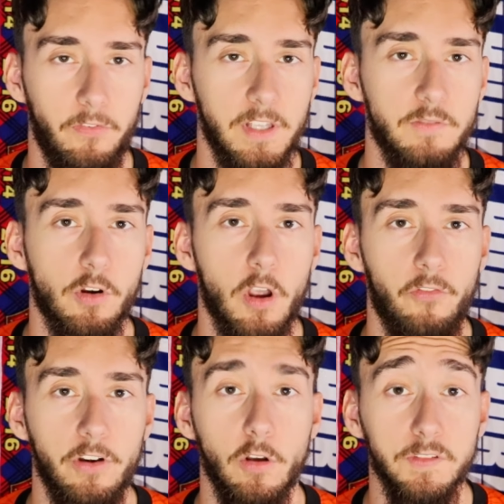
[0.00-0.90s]
if his
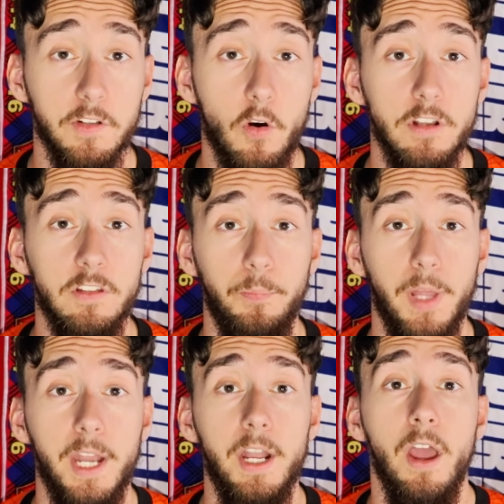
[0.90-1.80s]
recovery goes according to
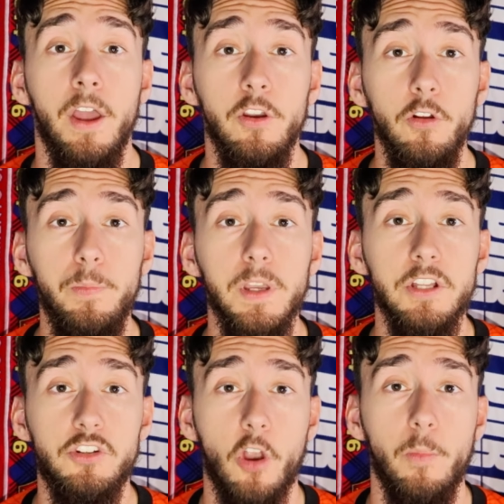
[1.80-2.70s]
plan, he'll be
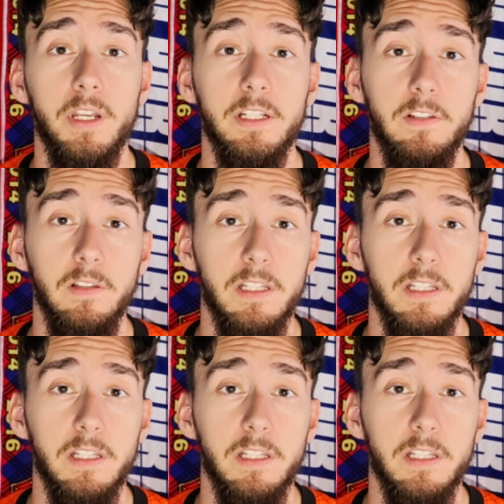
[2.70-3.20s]
in Germany to